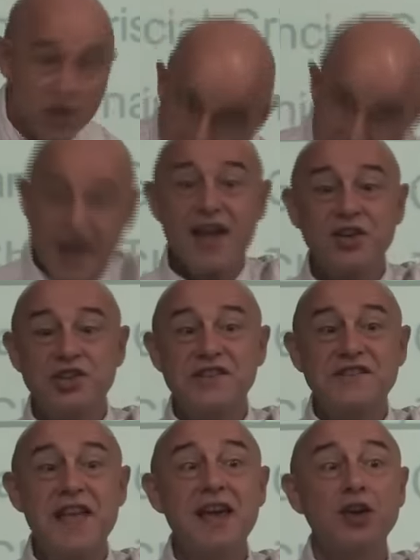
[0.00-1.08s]
You can't
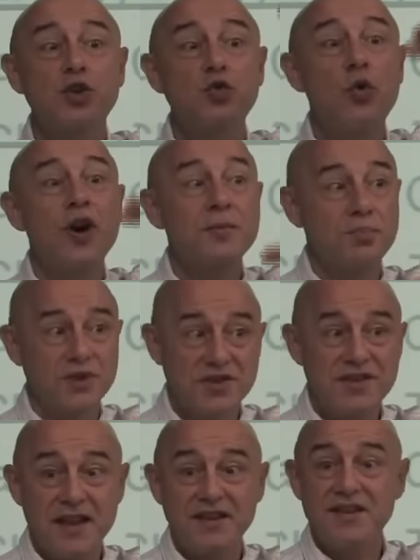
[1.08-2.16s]
just take a
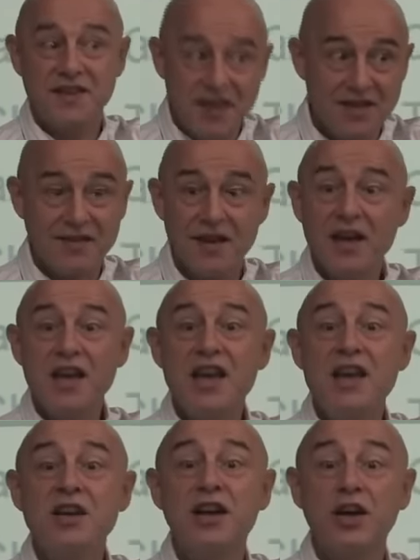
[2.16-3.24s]
20% hit
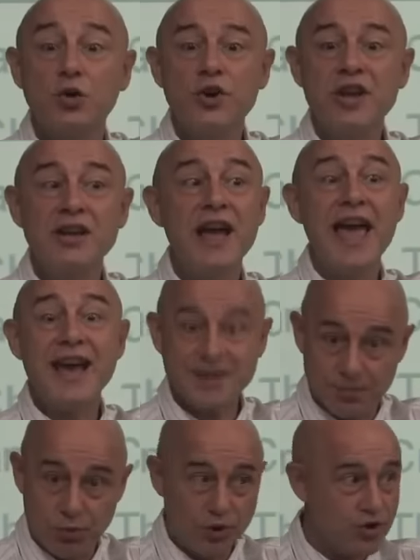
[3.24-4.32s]
in Korean
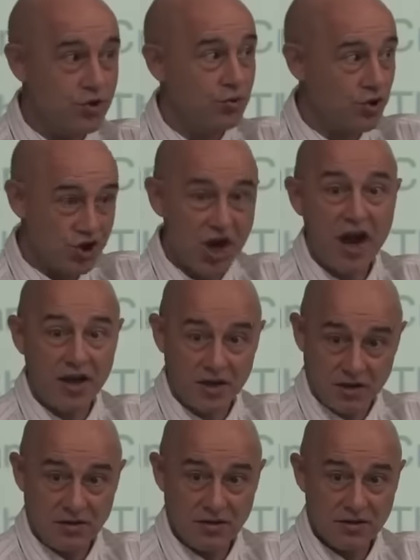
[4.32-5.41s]
exports to
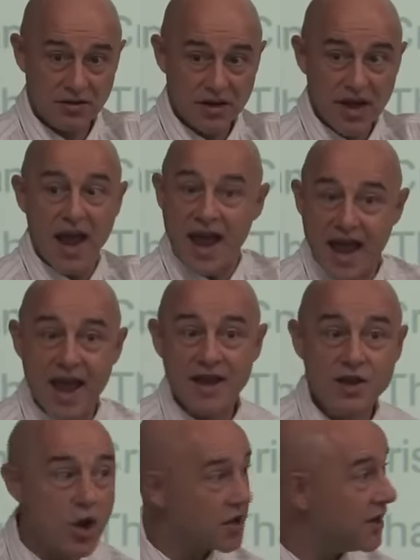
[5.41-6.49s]
China
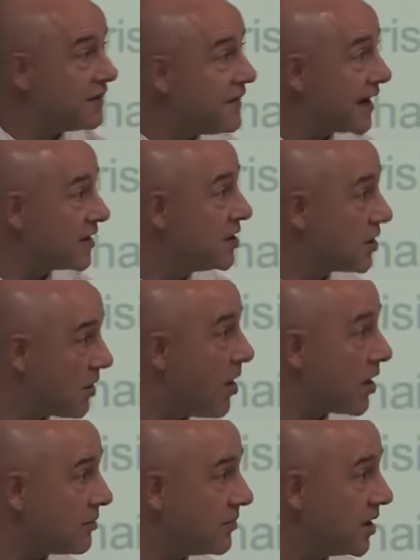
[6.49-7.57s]
and not affect the
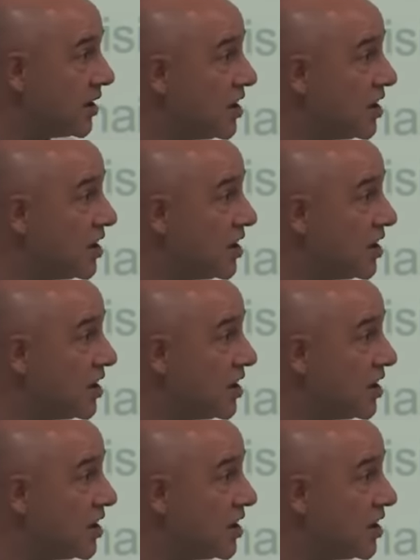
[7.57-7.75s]
economy.